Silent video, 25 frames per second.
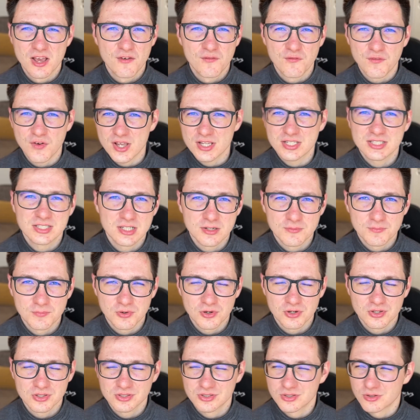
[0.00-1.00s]
faster
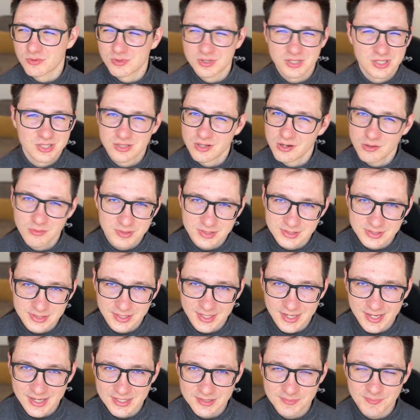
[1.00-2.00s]
processor, which is always the
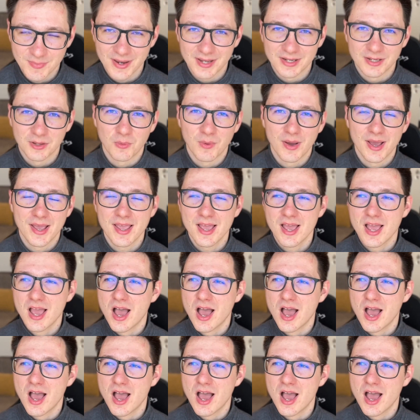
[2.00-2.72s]
case, by the way,